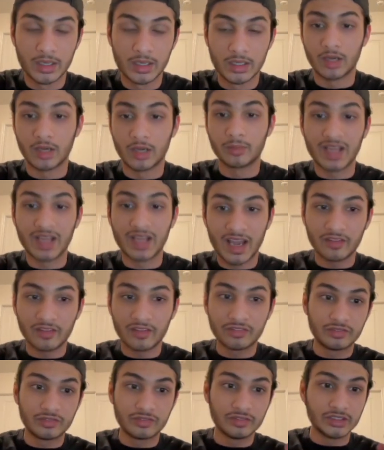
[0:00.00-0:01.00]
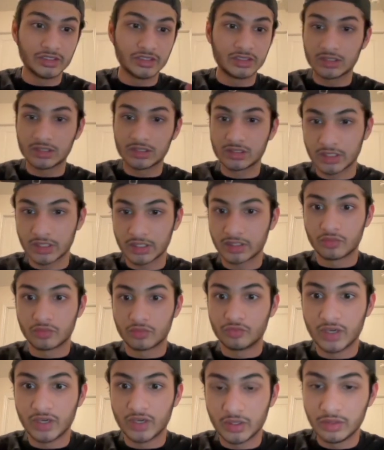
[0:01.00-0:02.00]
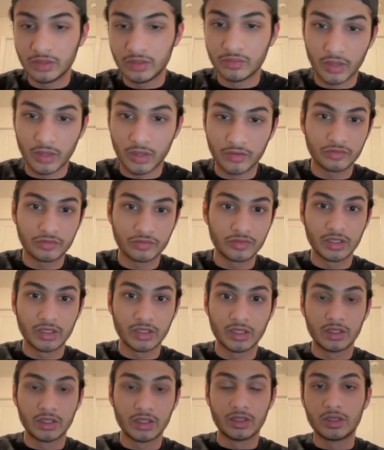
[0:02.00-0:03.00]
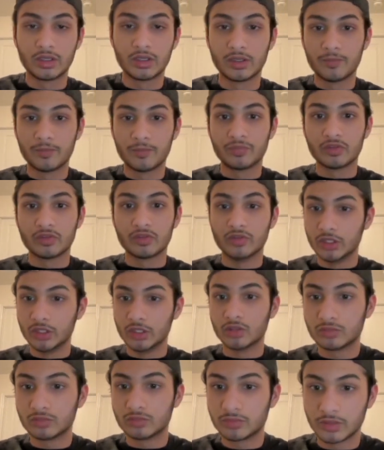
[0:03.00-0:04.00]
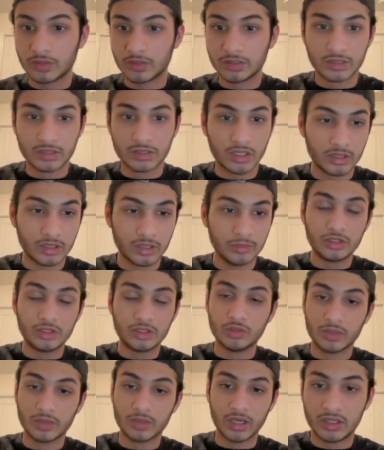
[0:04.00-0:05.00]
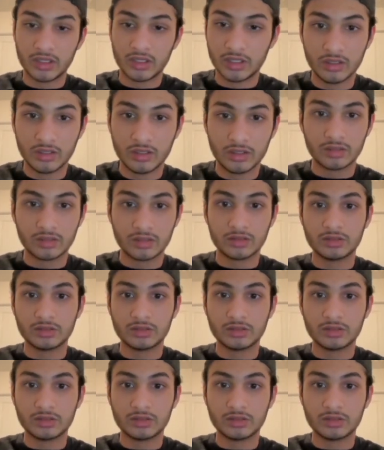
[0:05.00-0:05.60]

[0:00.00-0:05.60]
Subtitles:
Now I'm gonna have, this is just like a very rough video. It's not gonna be super edited.